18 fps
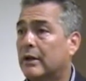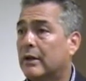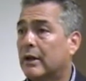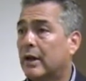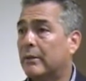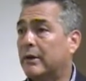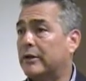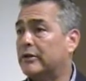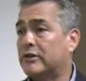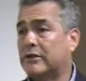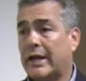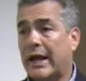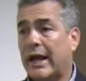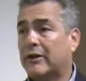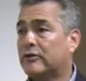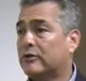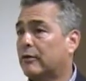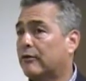I mean, it just
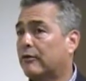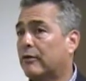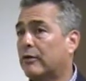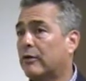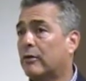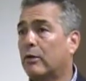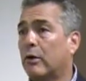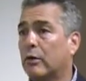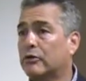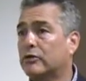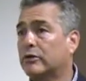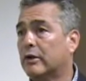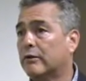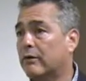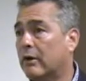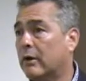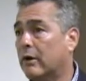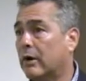adds to a further erosion
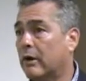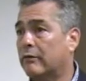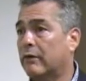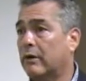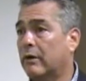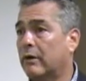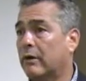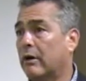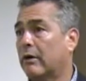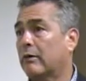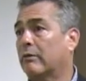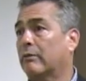of our